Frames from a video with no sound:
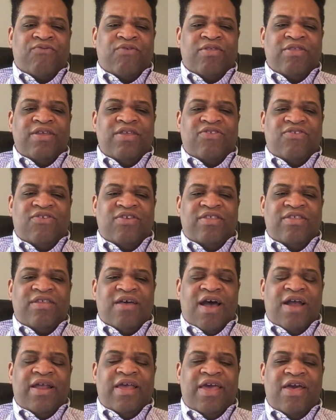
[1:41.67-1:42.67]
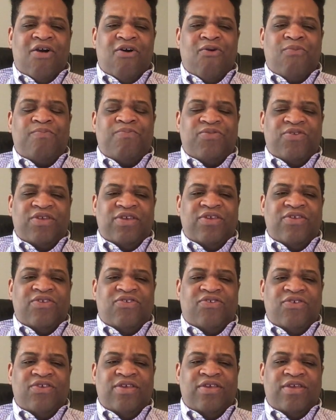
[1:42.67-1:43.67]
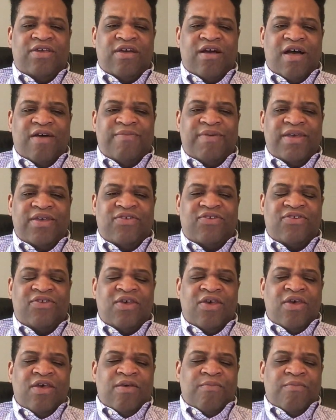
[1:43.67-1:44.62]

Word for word: really did not help DC Comics